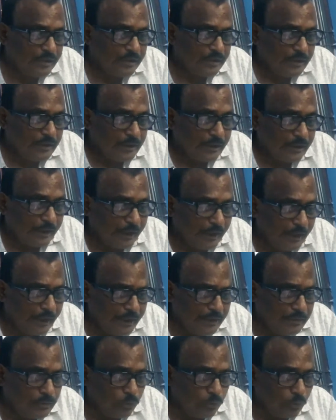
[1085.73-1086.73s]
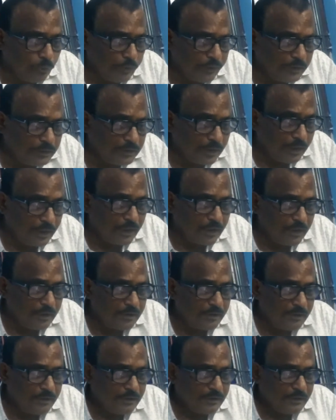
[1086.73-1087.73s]
A knowing that
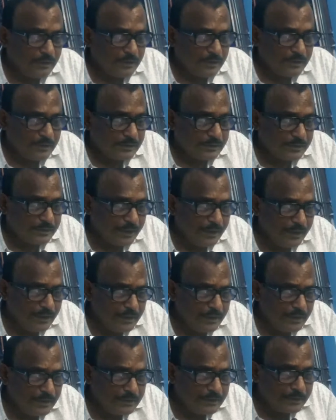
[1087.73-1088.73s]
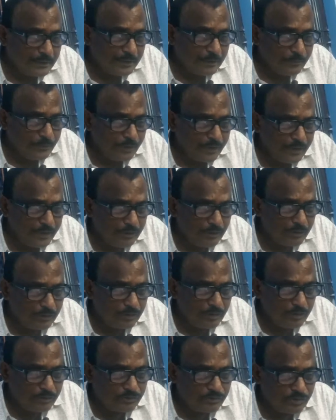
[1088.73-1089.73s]
Z is laboring under
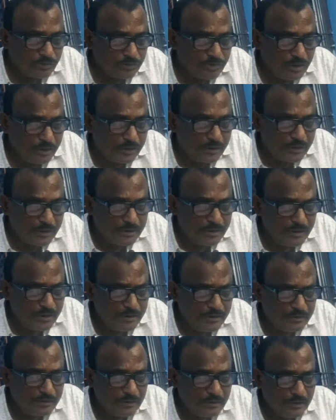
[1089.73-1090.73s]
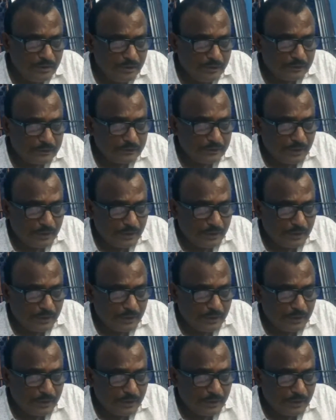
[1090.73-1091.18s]
such a disease that a